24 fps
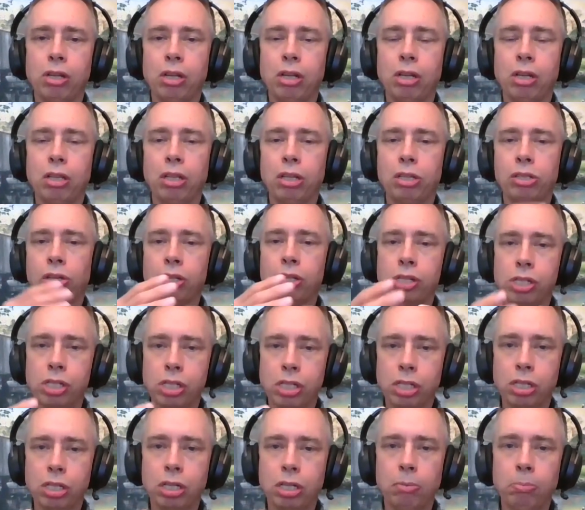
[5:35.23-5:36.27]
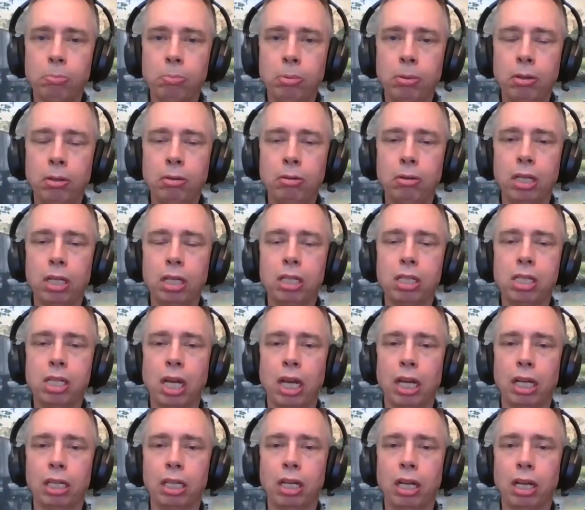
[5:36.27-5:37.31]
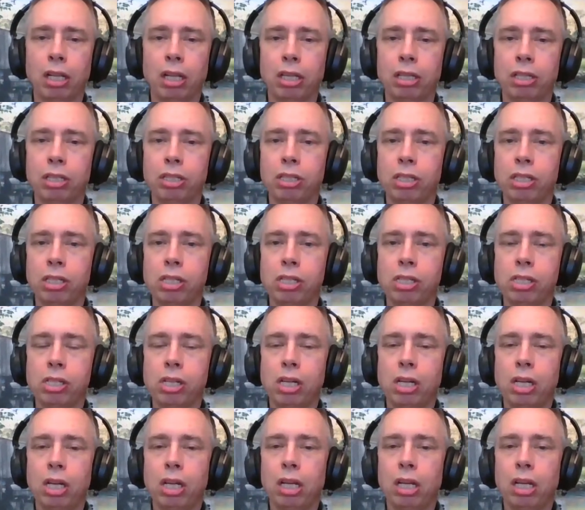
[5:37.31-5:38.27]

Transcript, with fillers: the trusted computing technologies